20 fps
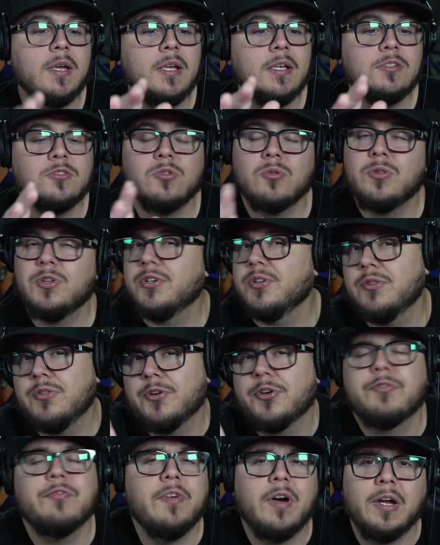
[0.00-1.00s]
So
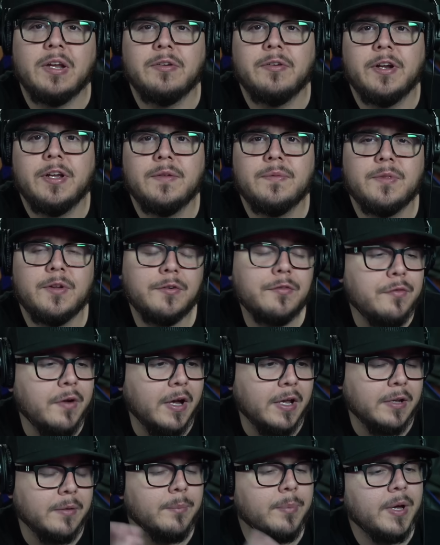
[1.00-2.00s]
they're fine, right? They're
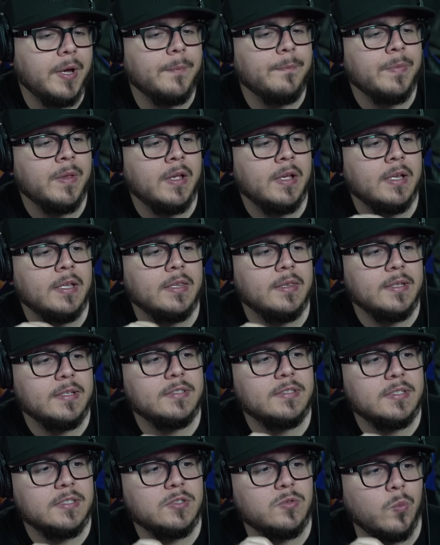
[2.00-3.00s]
fine. But
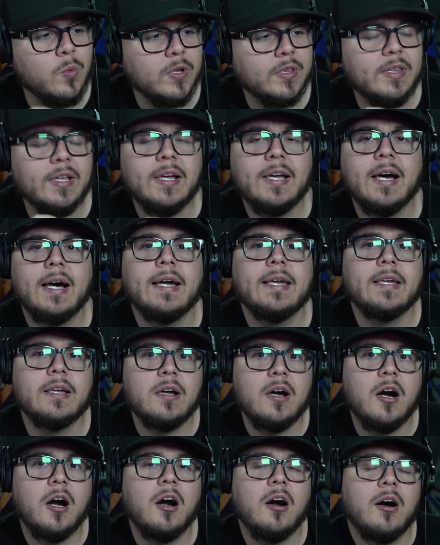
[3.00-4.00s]
this is what the guy
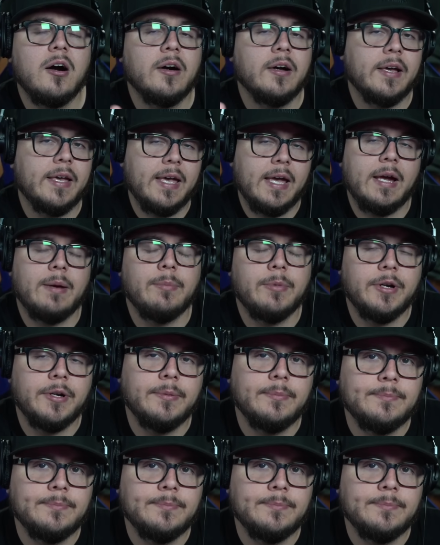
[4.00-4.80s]
caught on camera.